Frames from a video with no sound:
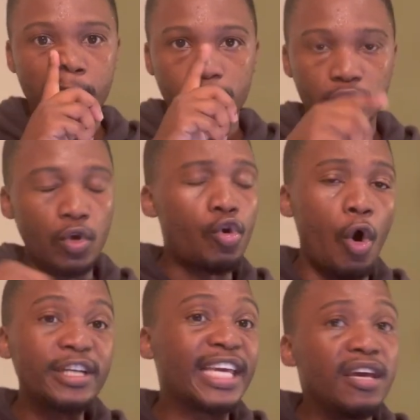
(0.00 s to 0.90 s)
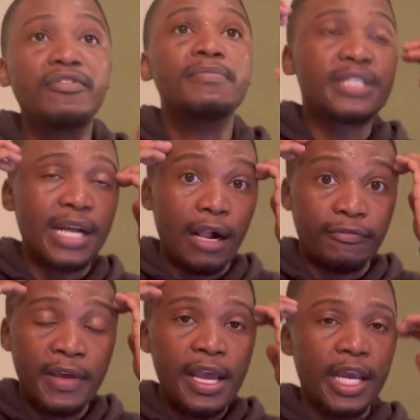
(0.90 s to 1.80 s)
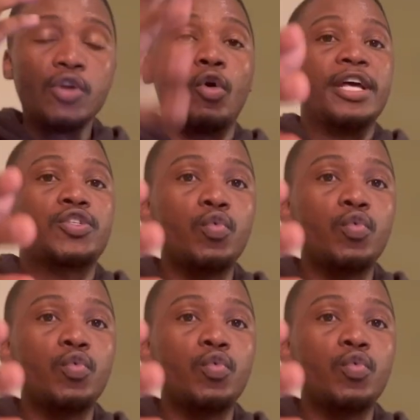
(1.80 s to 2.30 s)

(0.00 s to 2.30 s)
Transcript: So God gave himself in order to